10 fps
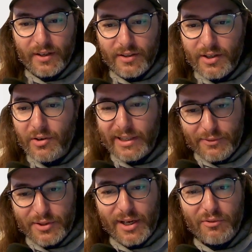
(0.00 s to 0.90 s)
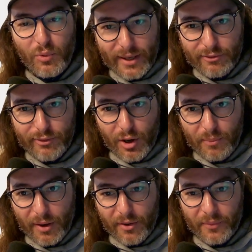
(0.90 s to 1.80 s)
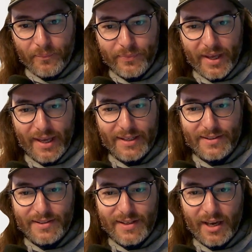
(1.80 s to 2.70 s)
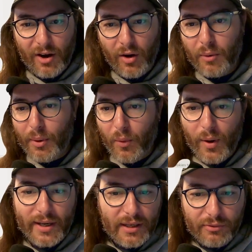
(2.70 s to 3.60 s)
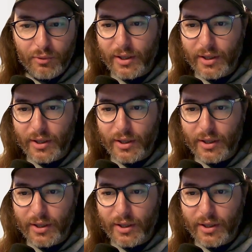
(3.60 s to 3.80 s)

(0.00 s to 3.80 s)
Don't give yourself wing FOMO and say, oh, but what if?